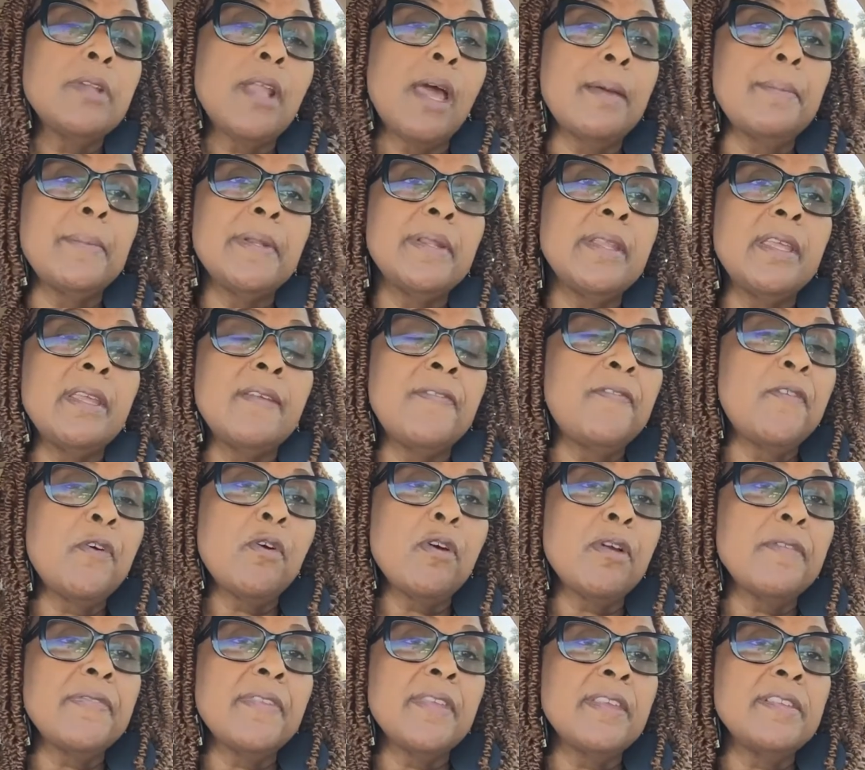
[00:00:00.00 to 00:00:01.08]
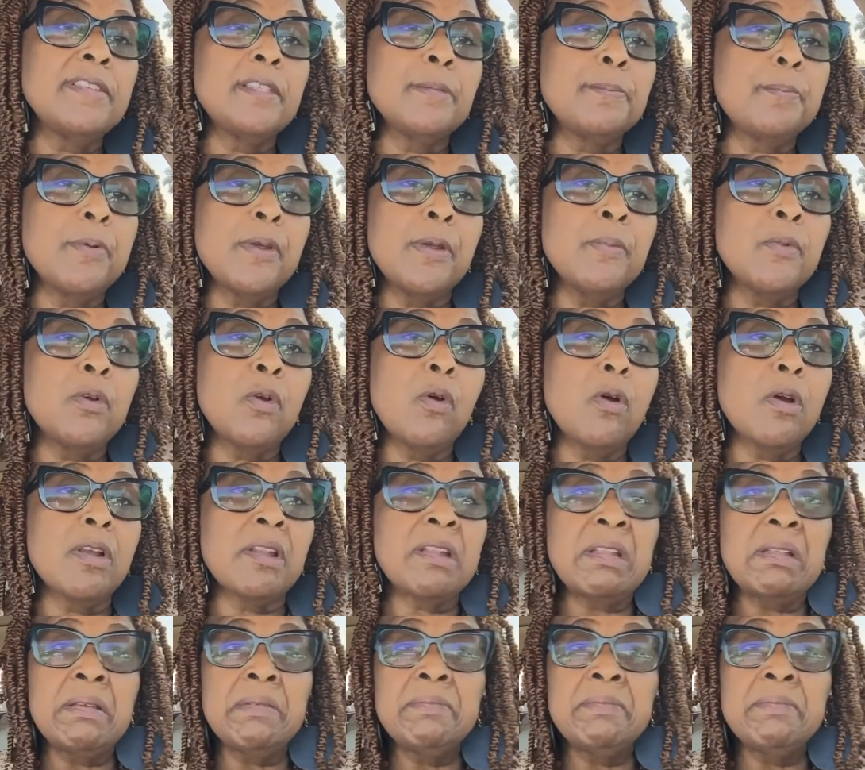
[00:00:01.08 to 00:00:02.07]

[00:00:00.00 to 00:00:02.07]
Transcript: nominee for the Supreme Court.